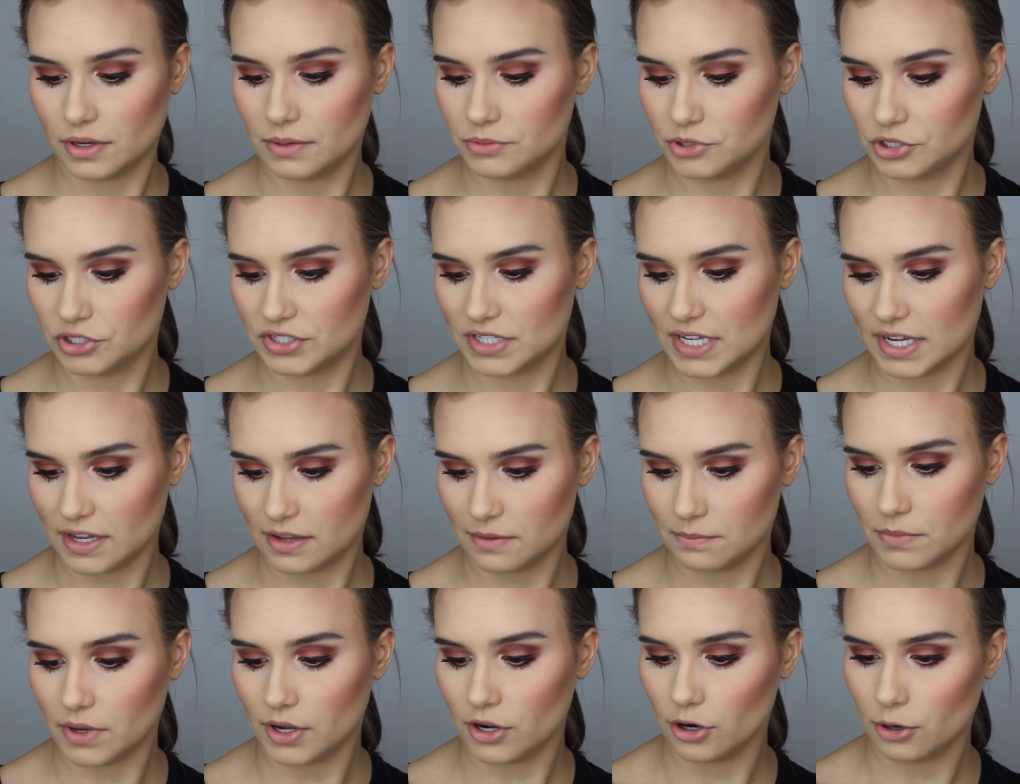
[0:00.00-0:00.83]
I'm just
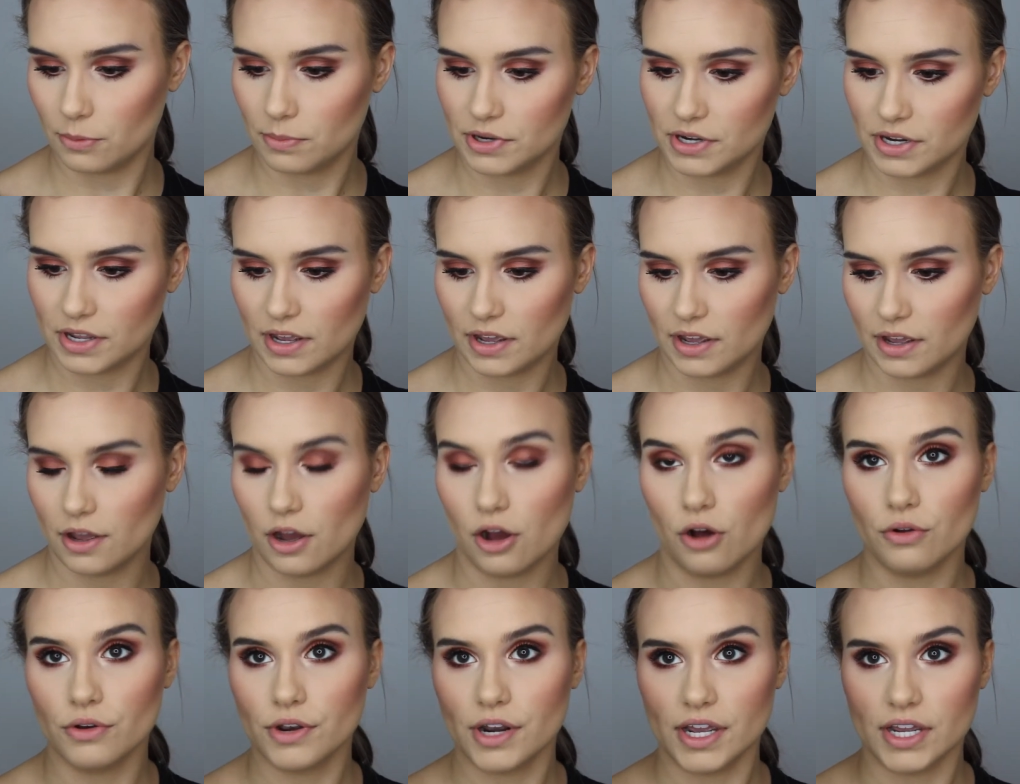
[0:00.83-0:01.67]
taking my Urban Decay
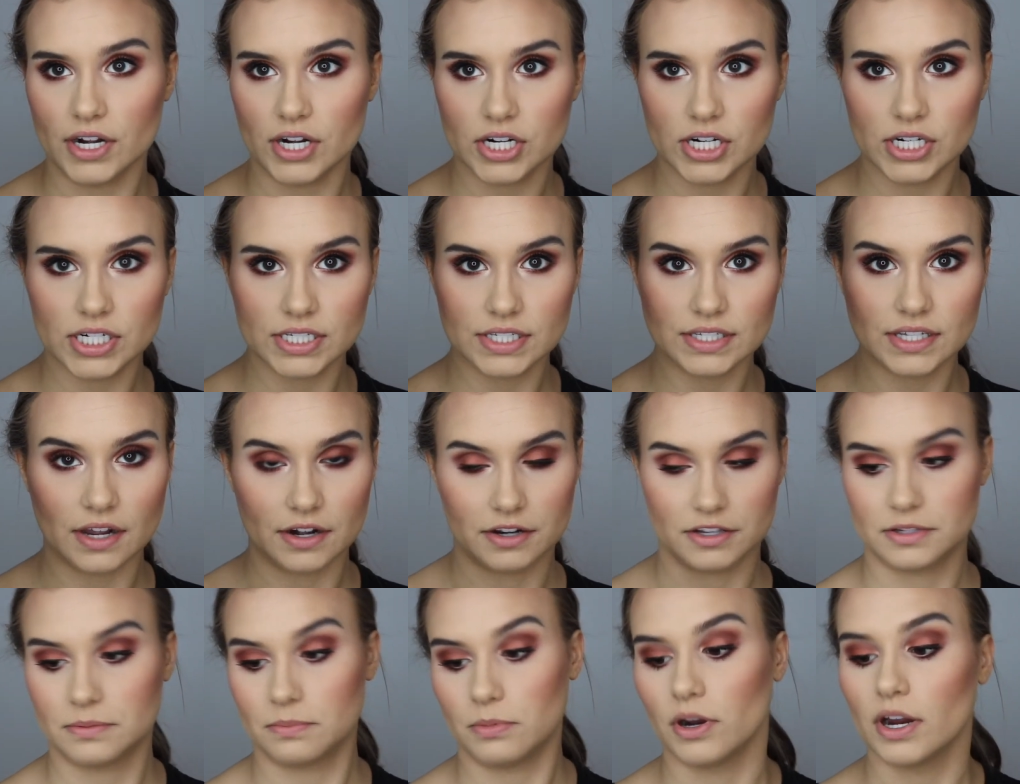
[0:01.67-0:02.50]
All Nighter
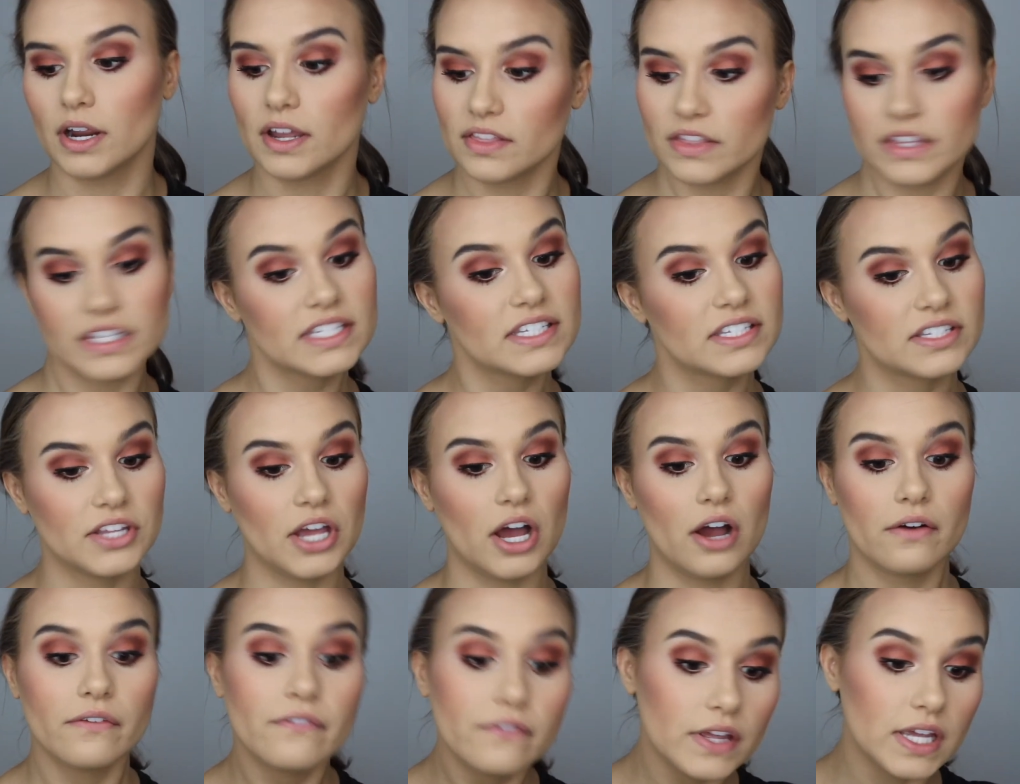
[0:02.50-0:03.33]
setting spray. This
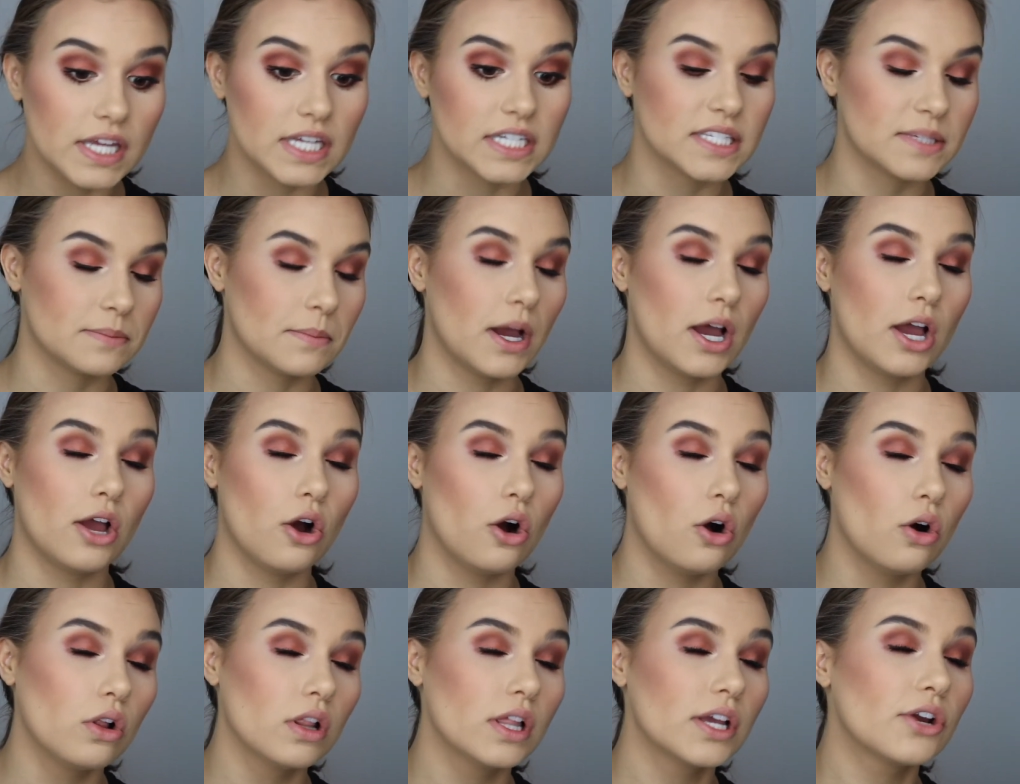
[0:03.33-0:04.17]
stuff is my
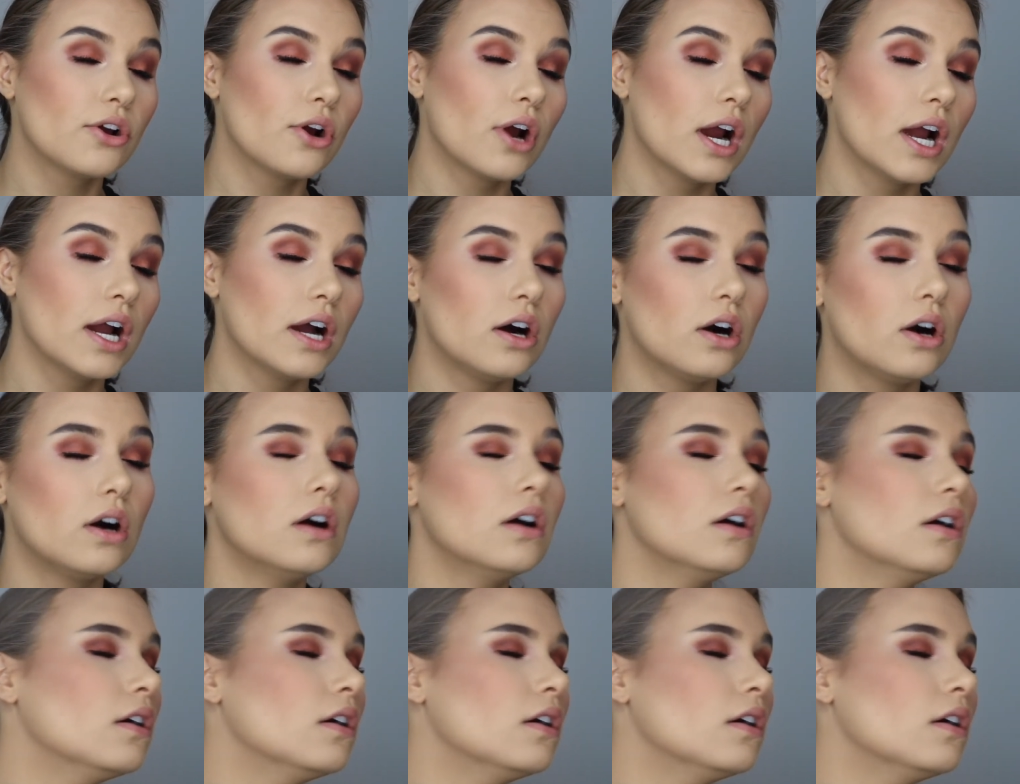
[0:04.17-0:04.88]
holy grail.